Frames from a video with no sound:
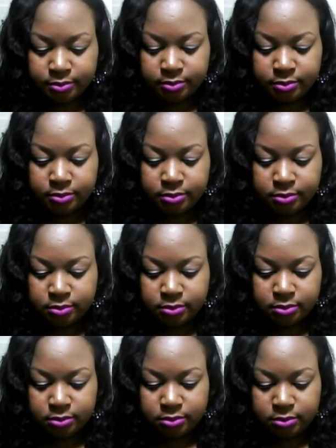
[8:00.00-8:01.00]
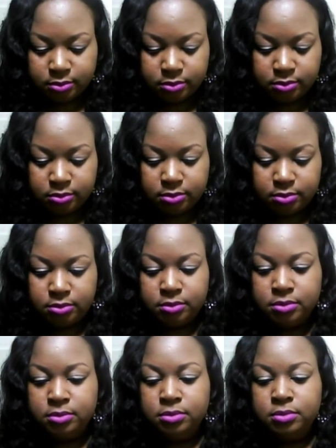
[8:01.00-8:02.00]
(no one is talking)